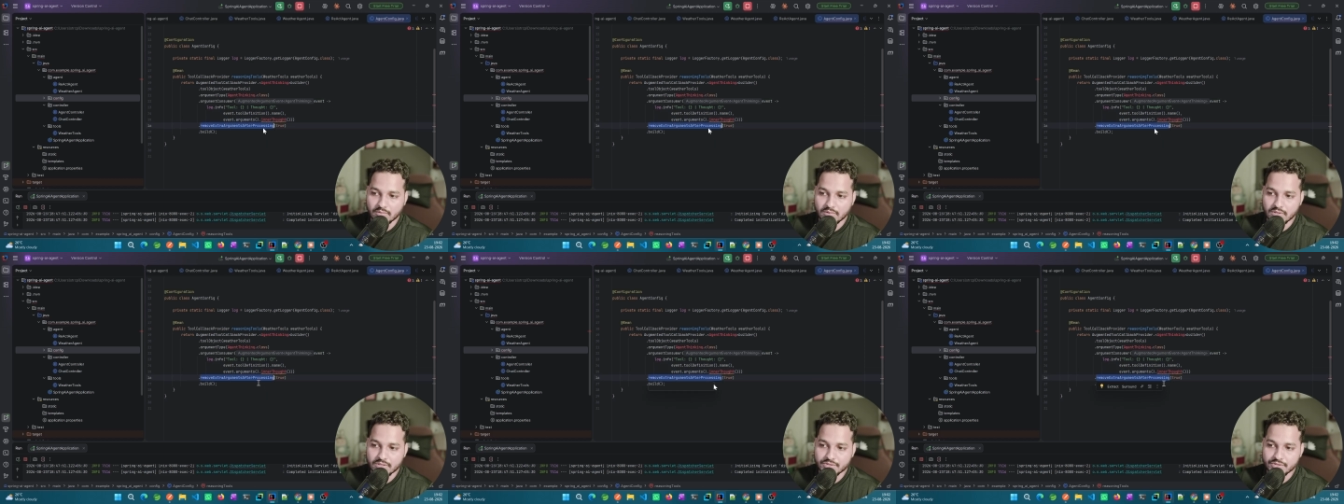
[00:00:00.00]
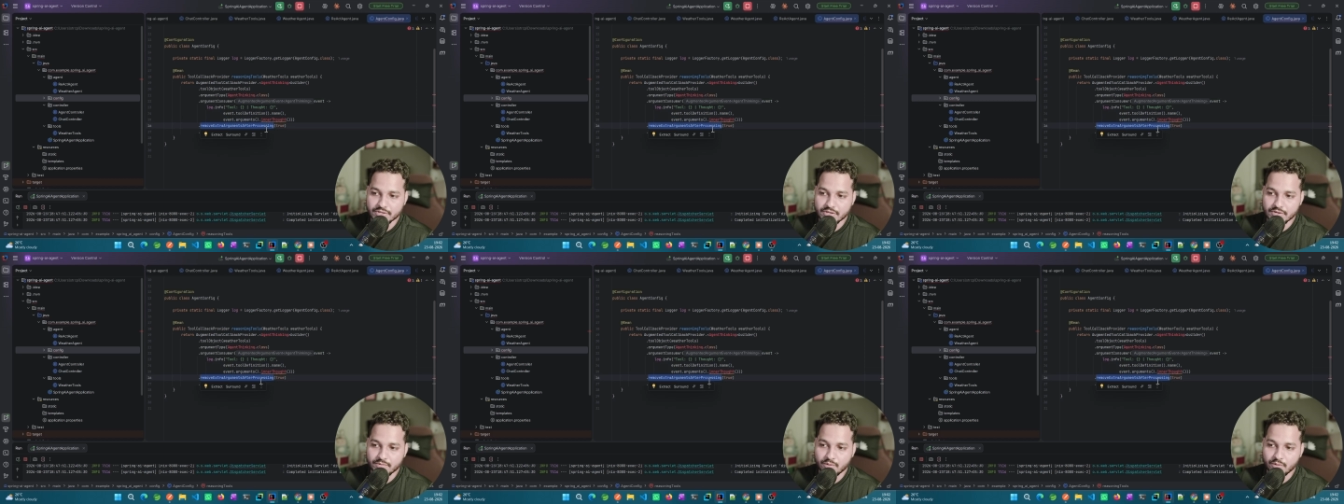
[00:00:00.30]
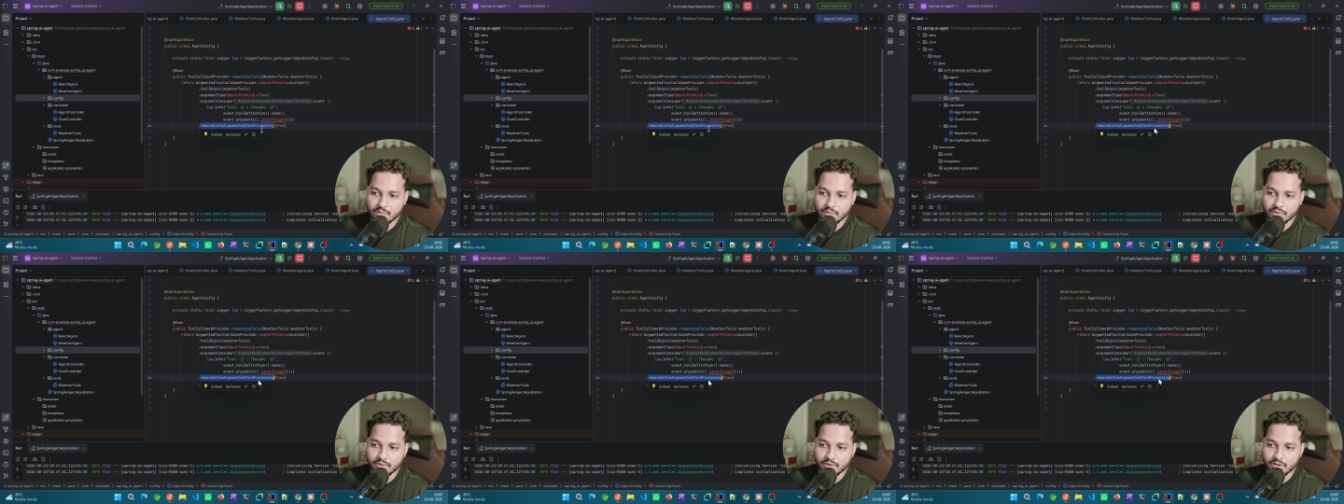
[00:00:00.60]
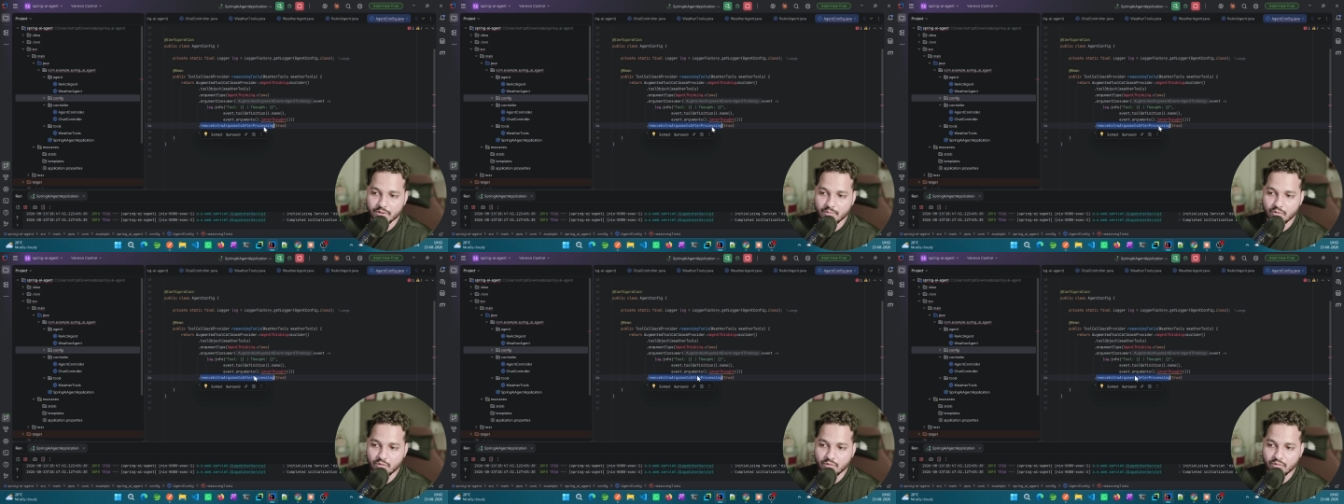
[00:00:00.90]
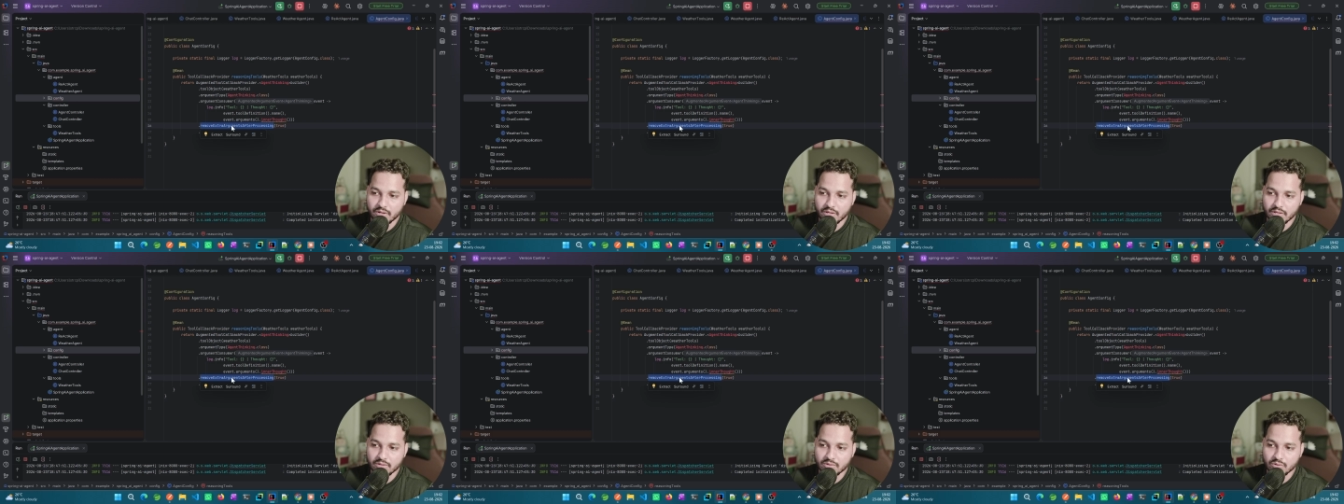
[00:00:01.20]
just
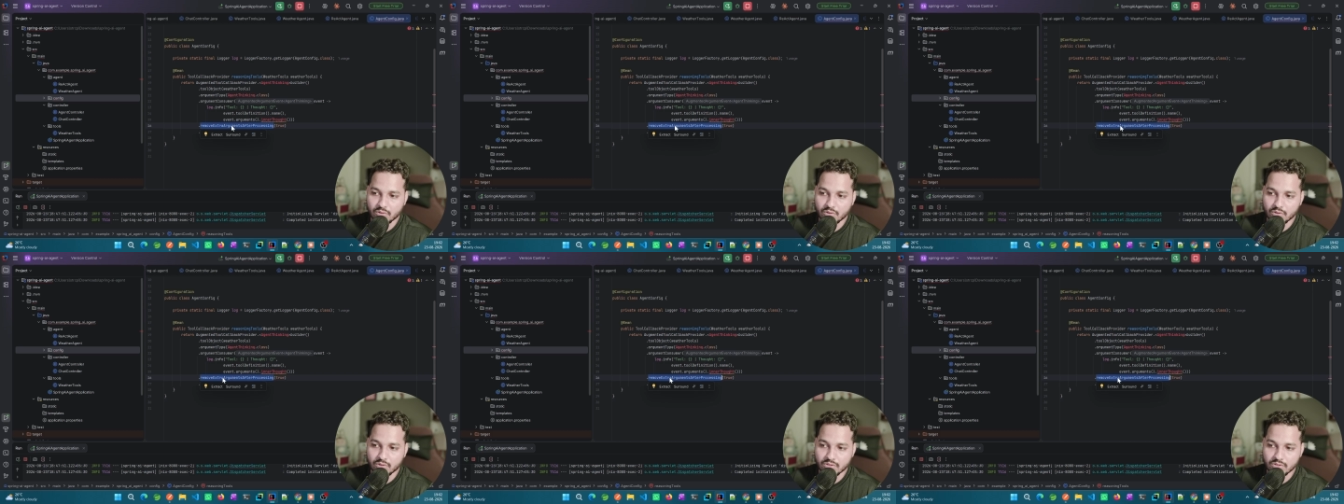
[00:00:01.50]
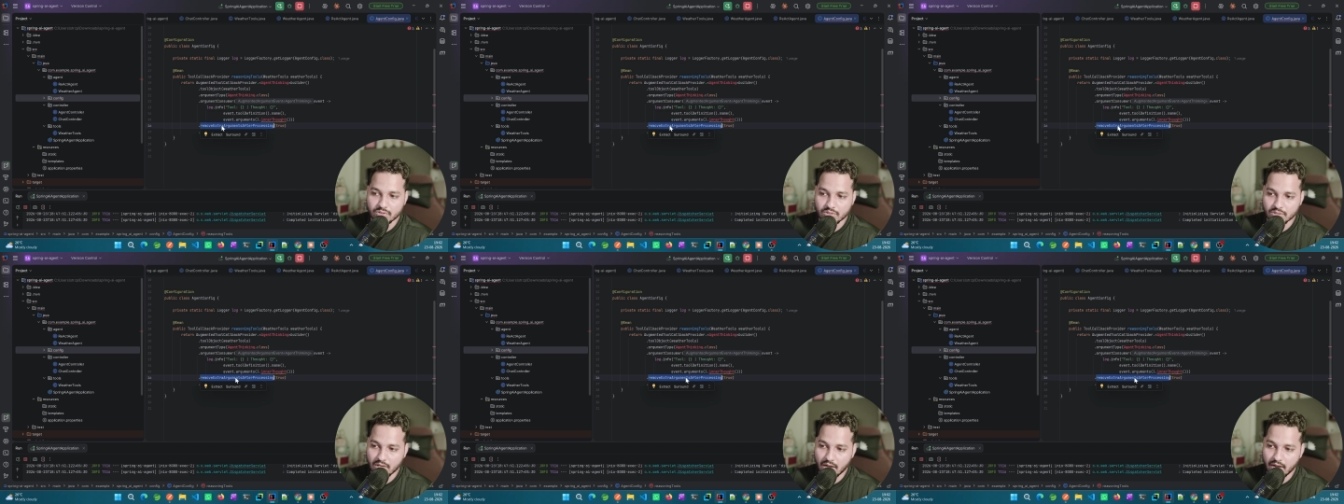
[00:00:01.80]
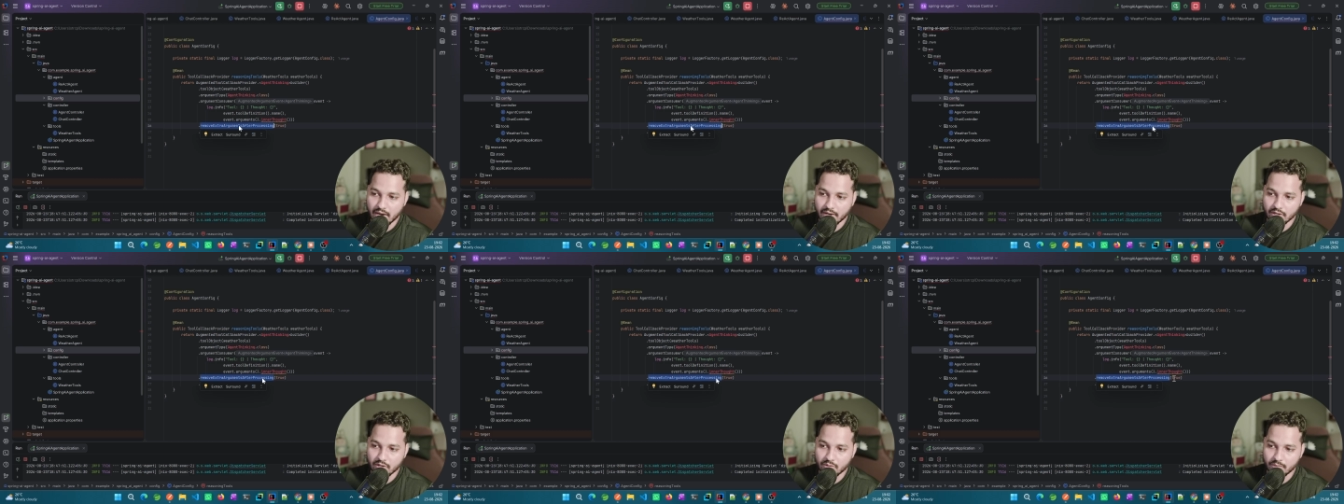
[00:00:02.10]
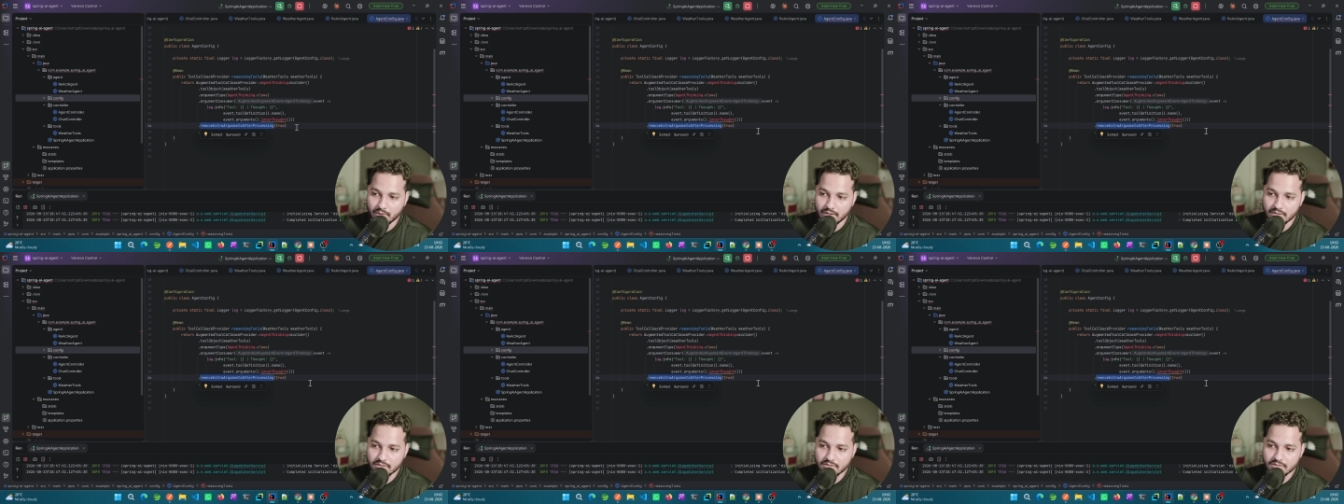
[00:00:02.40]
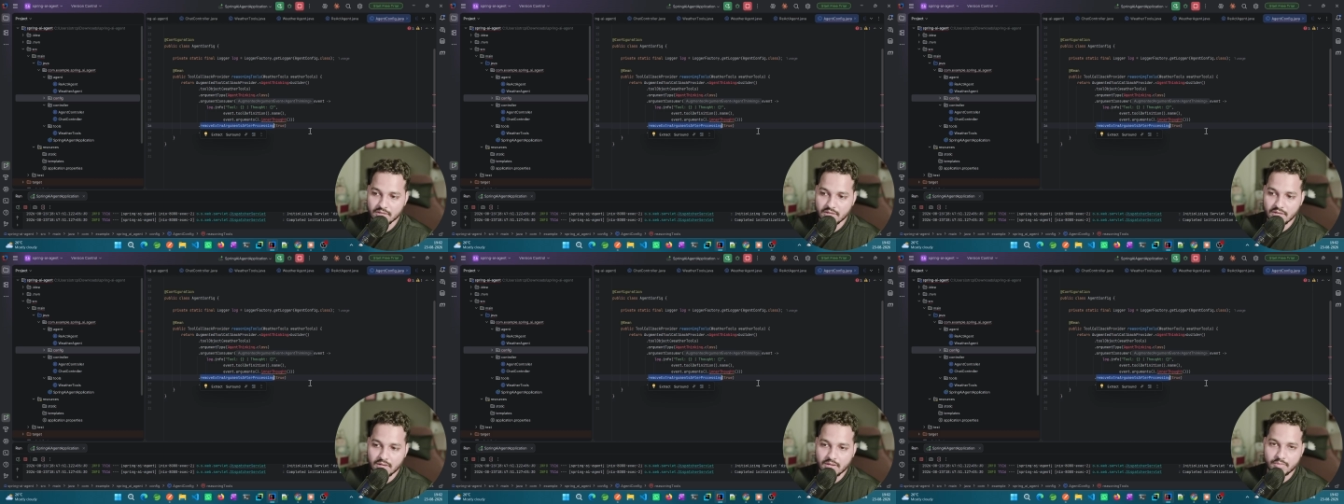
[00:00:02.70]
removing those arguments,